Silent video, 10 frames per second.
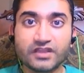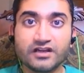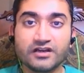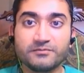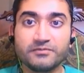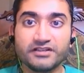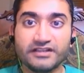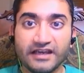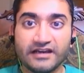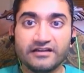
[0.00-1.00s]
Uh, but
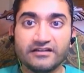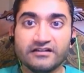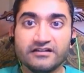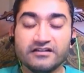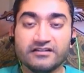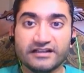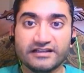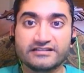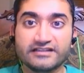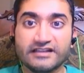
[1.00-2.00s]
yeah, like
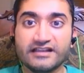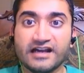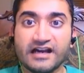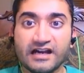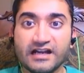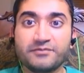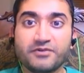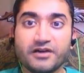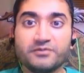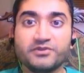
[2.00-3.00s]
I said, I
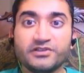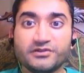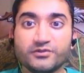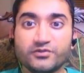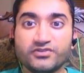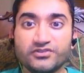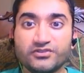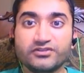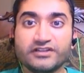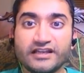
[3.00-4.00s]
probably would
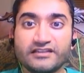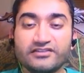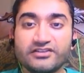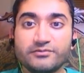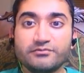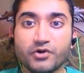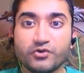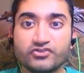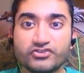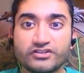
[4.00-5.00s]
look at the
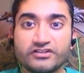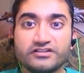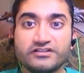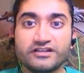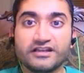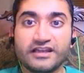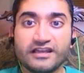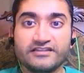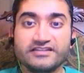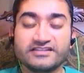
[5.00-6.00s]
emotion
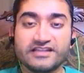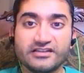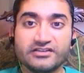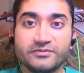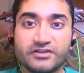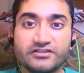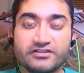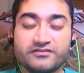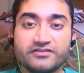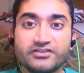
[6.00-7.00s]
and the sentiment
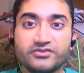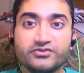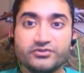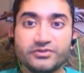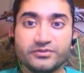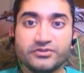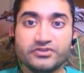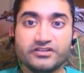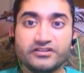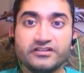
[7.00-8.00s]
of the YouTube
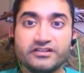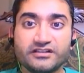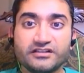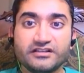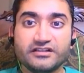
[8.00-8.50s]
community.